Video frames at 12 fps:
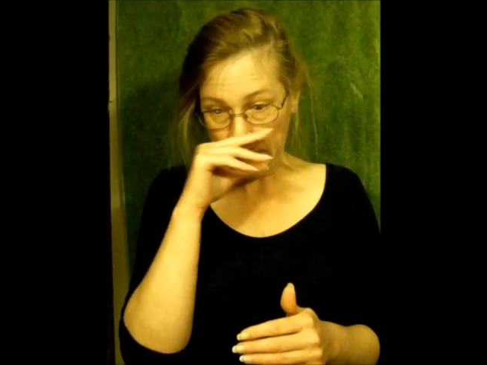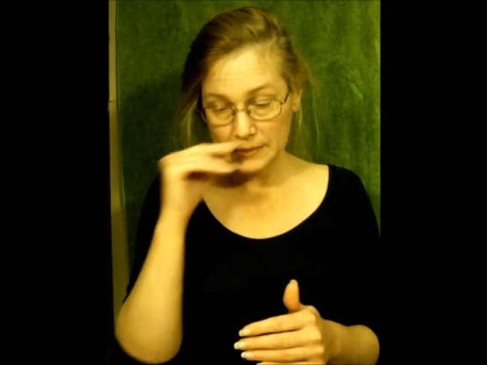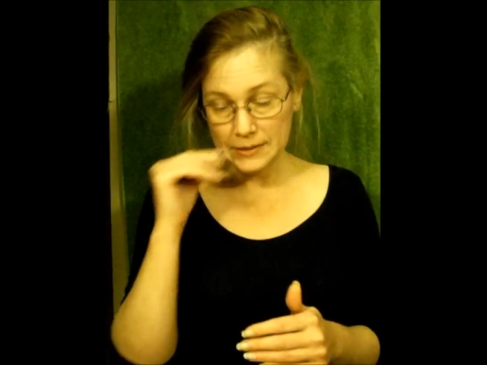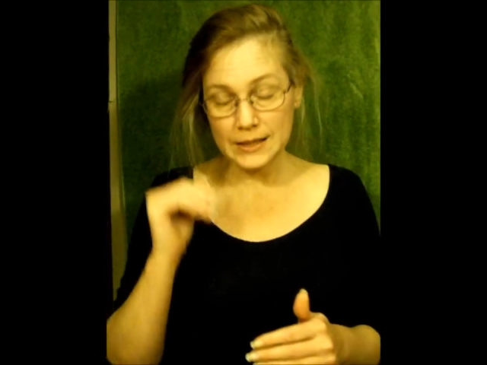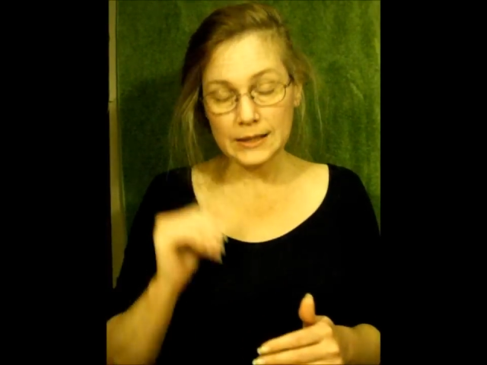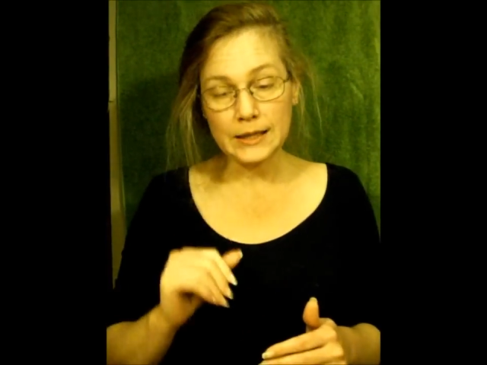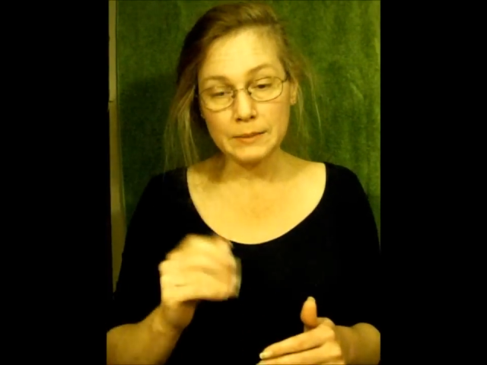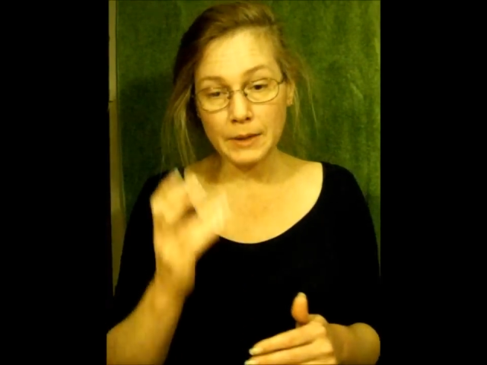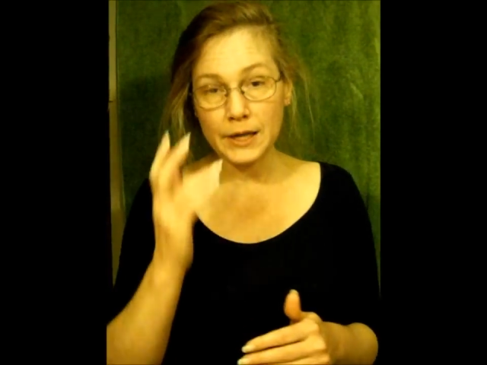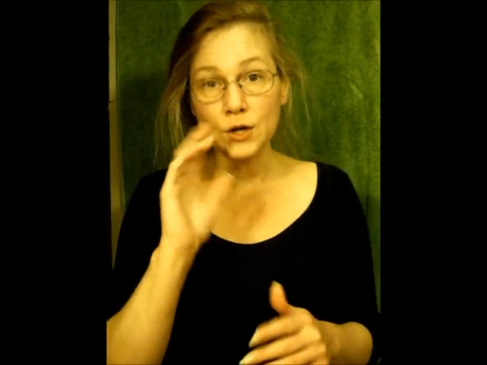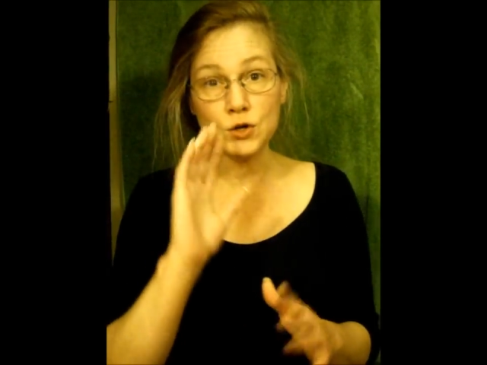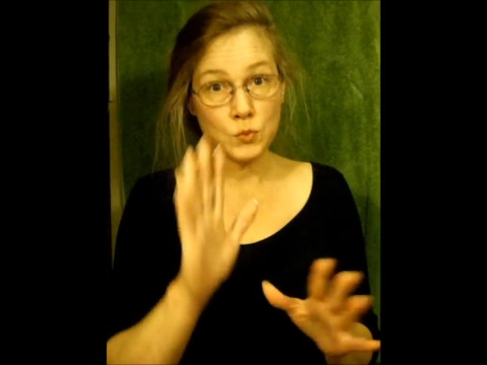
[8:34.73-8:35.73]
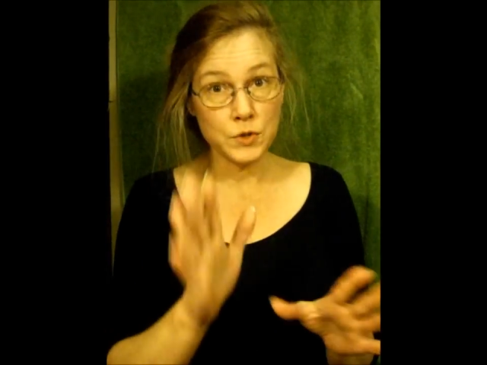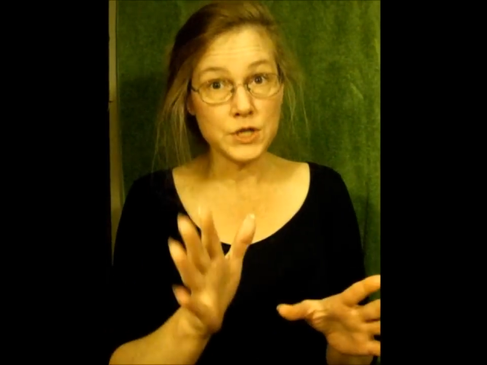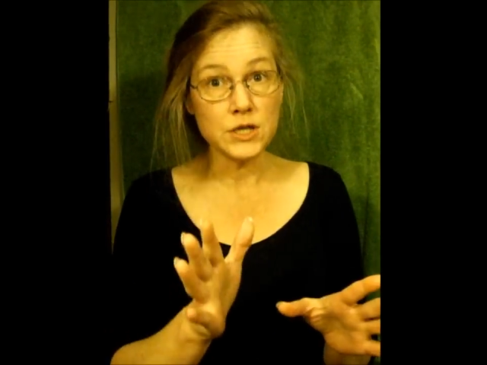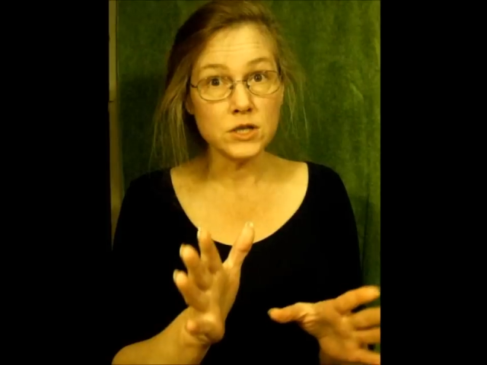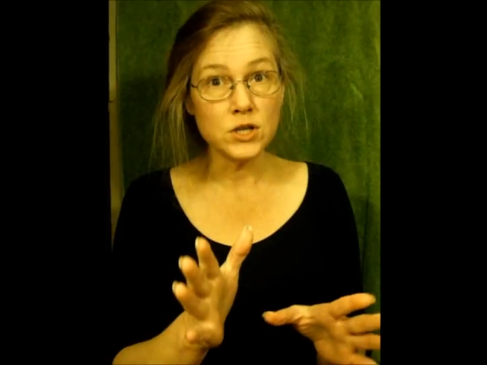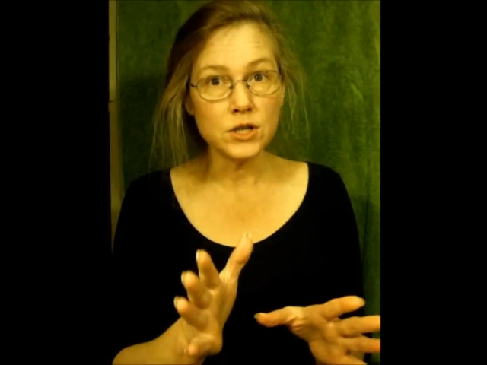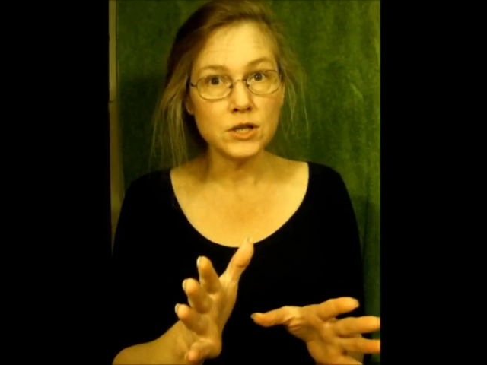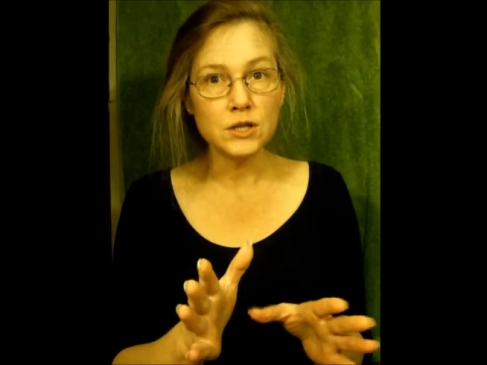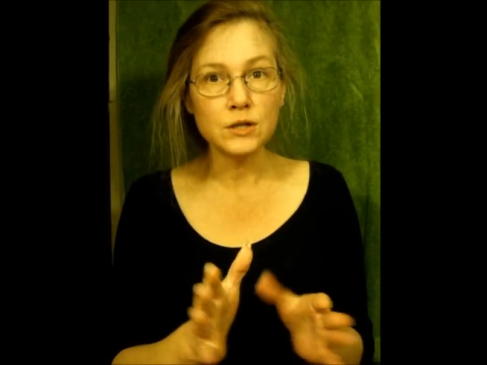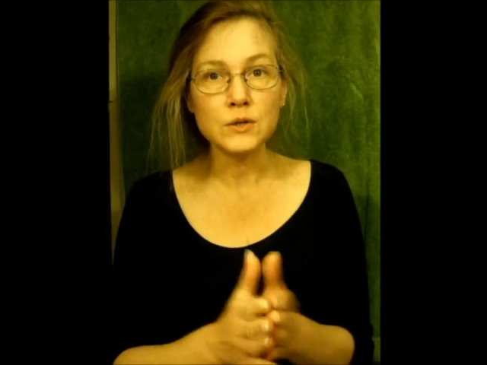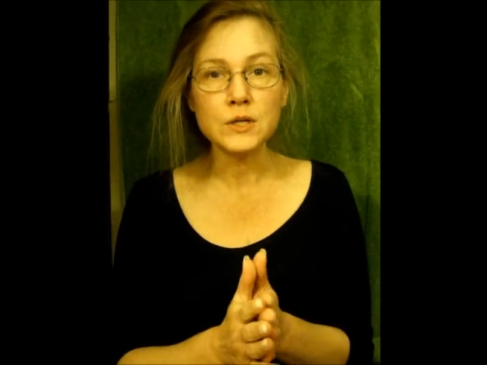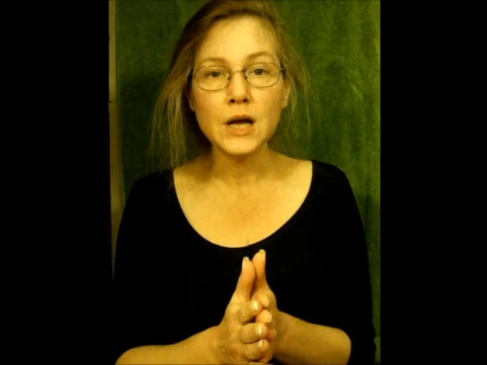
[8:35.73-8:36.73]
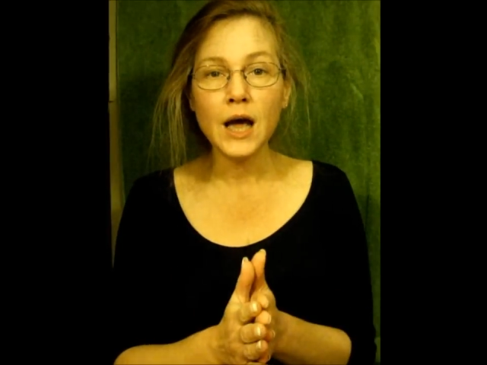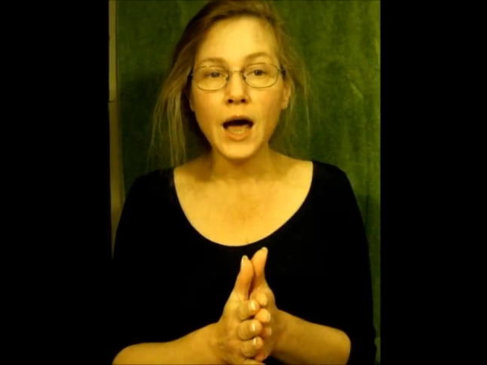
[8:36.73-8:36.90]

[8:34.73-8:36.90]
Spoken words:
it's tickling my nose, which is good news.